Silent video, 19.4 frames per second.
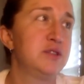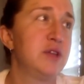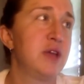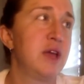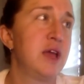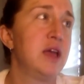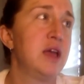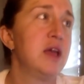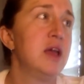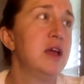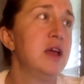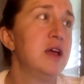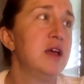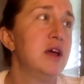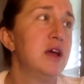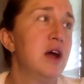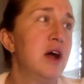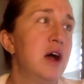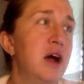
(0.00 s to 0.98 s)
they
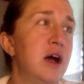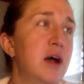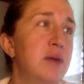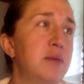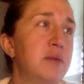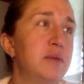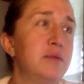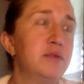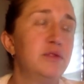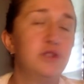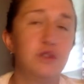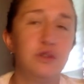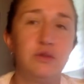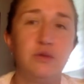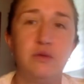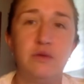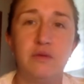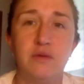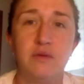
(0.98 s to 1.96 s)
um,
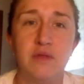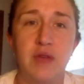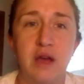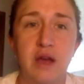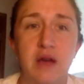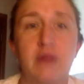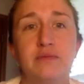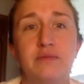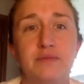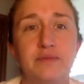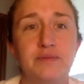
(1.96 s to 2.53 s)
do there?